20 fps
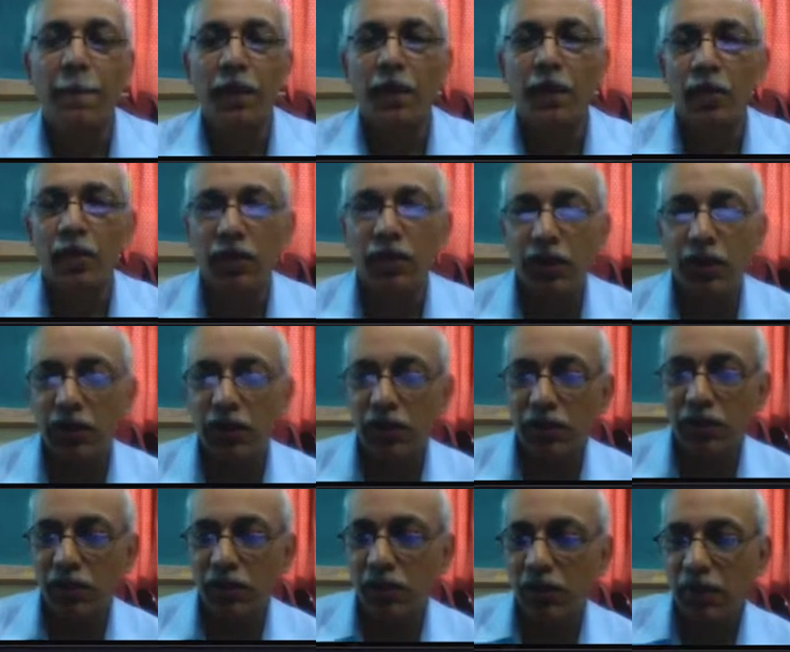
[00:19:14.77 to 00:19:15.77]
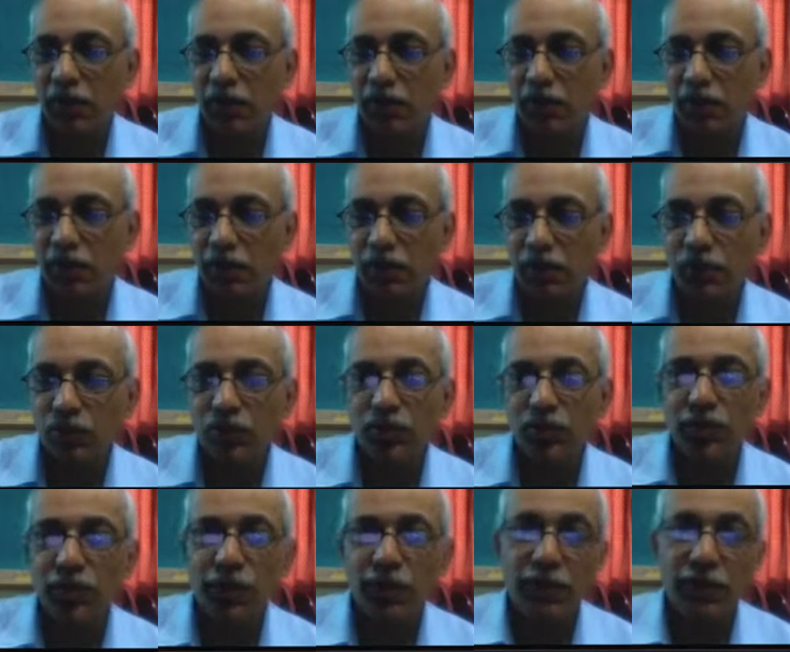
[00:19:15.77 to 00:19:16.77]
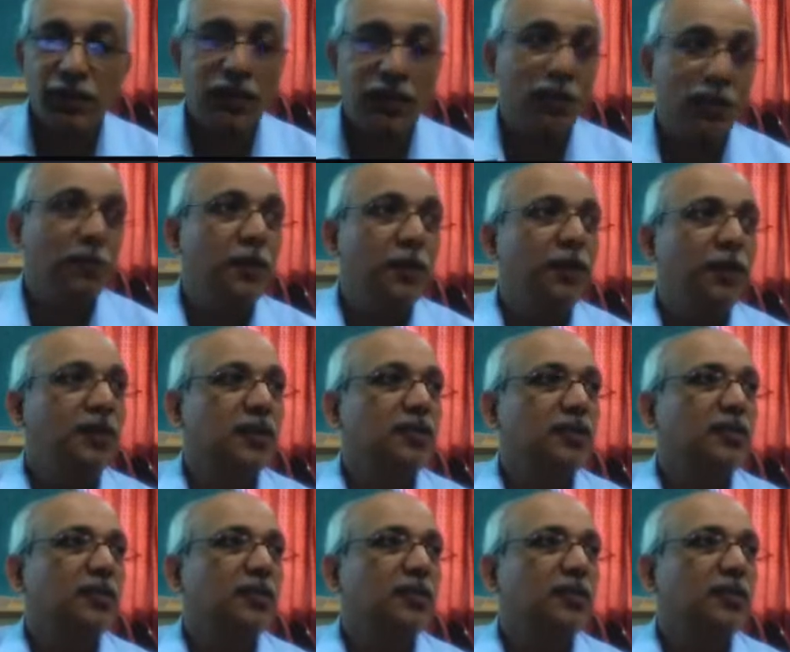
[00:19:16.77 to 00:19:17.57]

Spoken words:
Now, we turn our attention to various companies